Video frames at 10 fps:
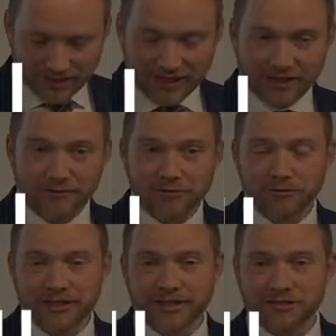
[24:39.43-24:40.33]
I have
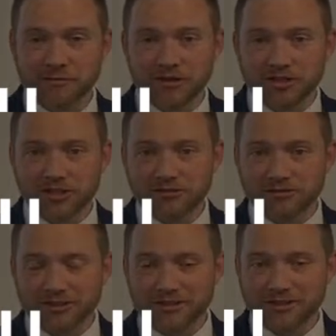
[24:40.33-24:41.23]
3 small
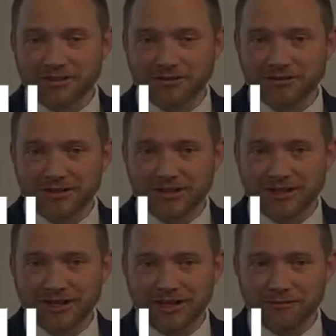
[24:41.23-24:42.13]
children, so I
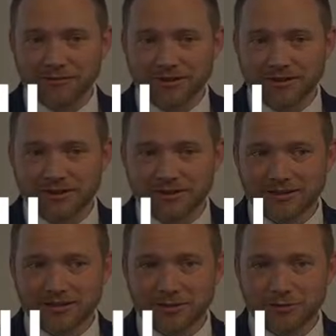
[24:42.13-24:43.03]
think I'm
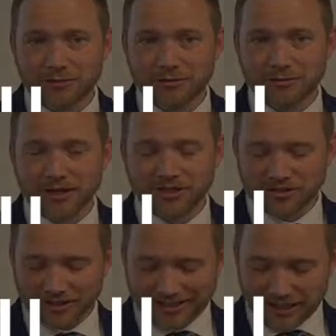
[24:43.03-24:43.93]
somewhat
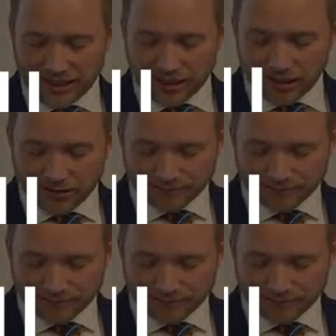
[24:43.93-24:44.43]
perpetually tired.